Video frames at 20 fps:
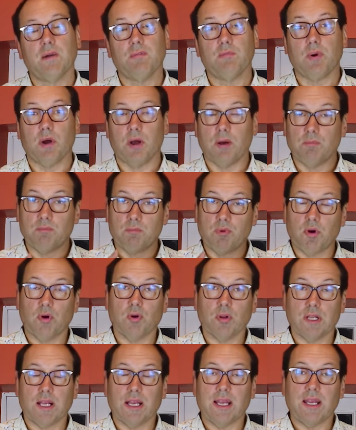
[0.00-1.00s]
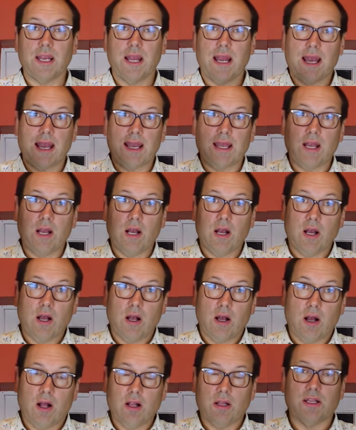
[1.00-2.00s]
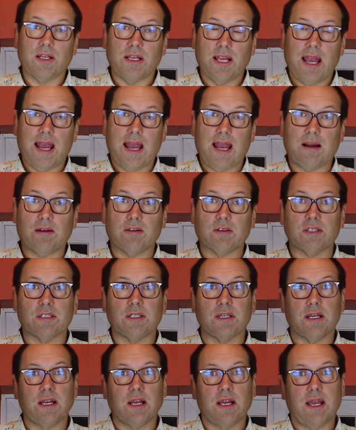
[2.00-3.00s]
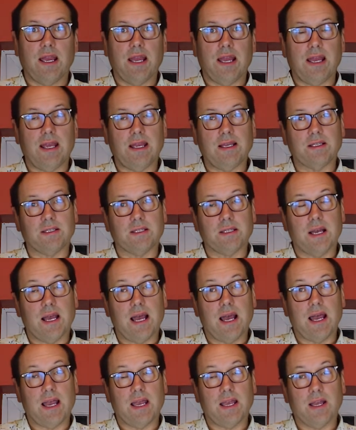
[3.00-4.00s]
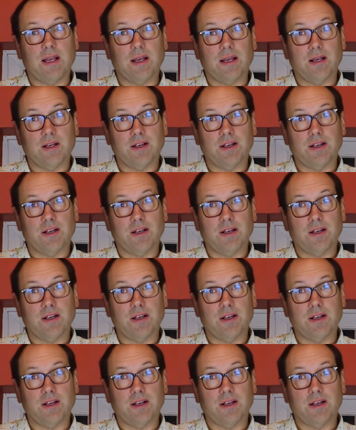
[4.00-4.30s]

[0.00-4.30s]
But broadly, a holiday house is a